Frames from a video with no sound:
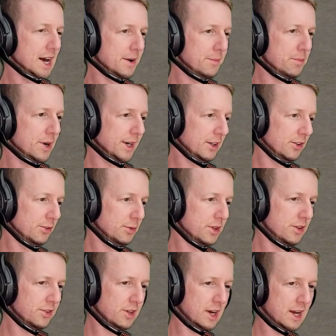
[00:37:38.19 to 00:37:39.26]
out of practice with
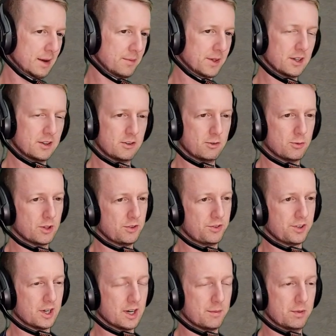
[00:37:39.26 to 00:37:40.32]
this game. Like I do watch
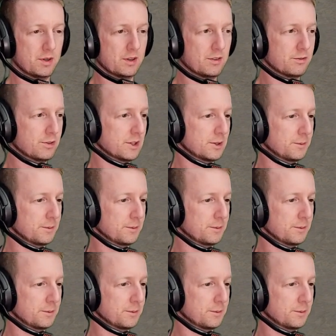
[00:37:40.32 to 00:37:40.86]
a couple of